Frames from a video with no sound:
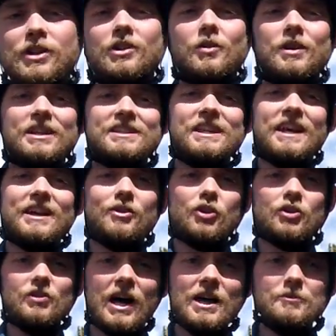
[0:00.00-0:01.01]
going to take our
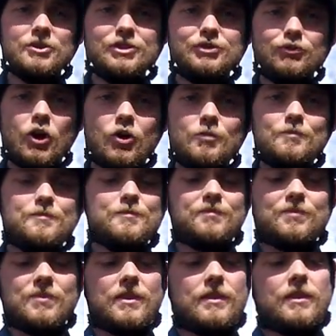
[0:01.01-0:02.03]
climber's rope
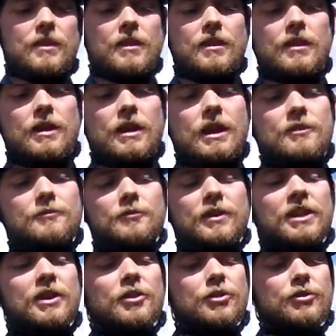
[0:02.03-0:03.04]
and
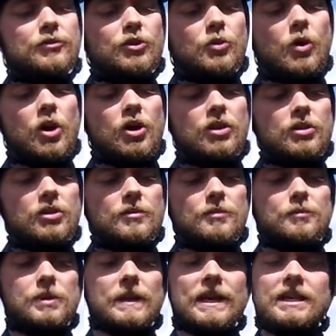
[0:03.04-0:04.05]
feed it through our
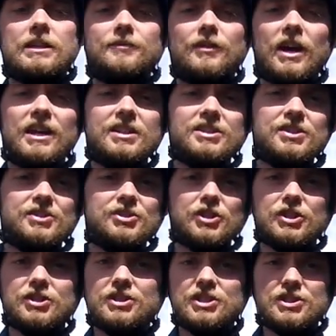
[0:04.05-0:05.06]
belay device
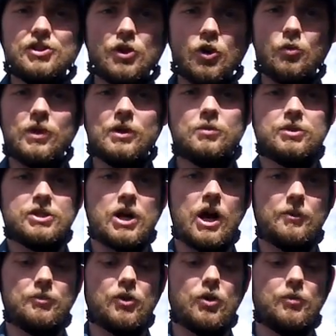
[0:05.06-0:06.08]
just as though we were
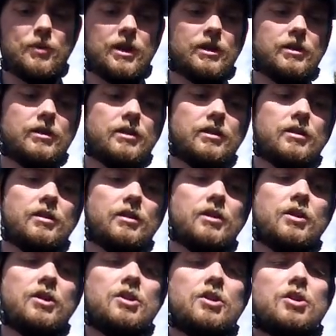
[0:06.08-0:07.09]
top roping.
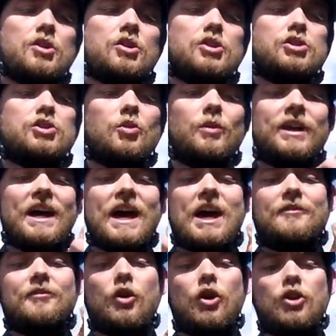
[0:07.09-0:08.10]
So we
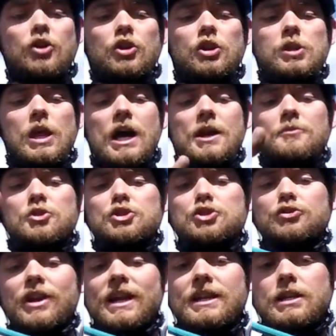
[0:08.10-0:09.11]
have our climber
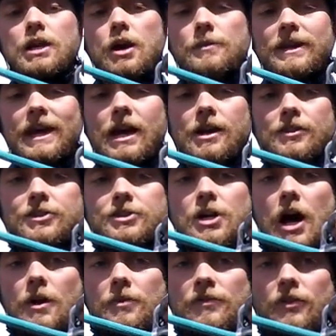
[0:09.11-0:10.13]
strand coming out of the
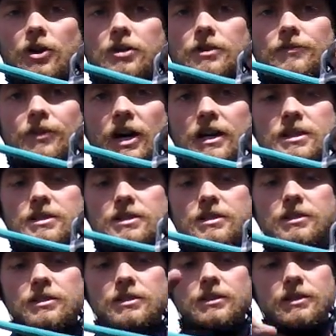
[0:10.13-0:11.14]
top of our device
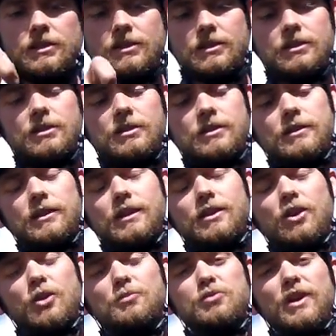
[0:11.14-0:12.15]
and
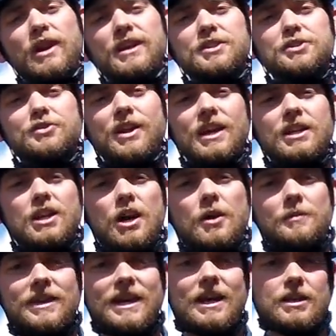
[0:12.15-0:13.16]
our brake strand
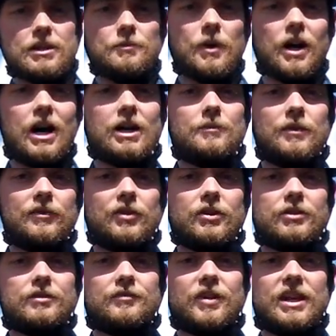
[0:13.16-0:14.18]
coming out of the bottom of our
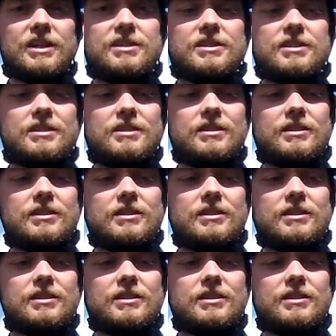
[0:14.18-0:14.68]
device.